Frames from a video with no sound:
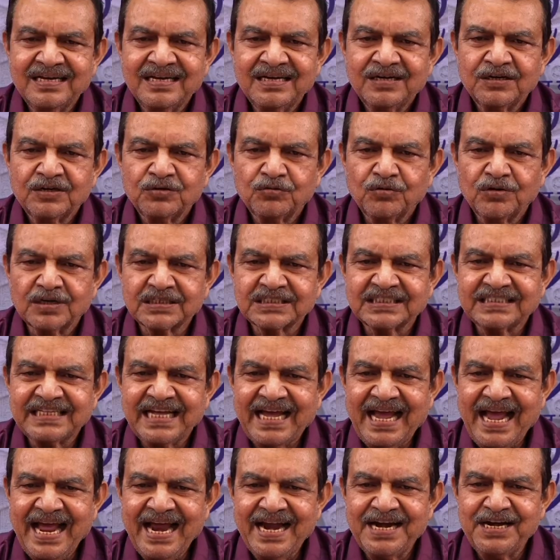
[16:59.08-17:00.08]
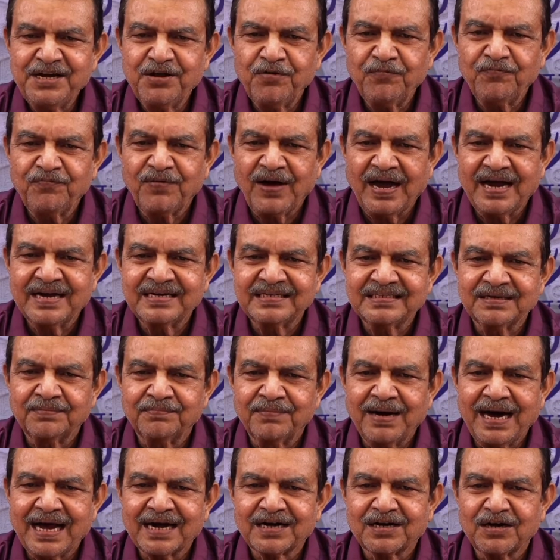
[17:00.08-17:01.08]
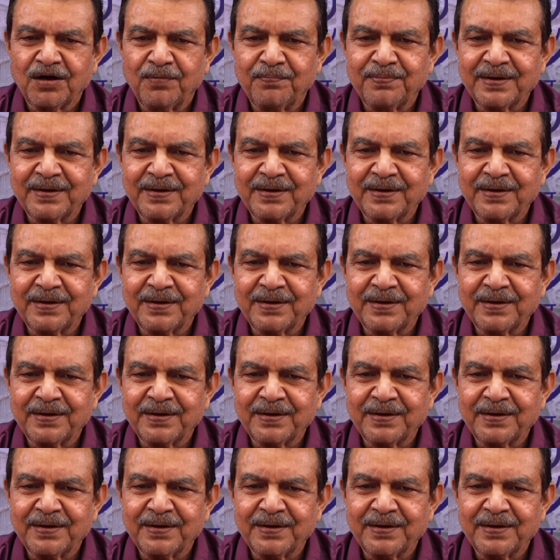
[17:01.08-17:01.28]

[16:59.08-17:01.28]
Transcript: towards the end you find the mark of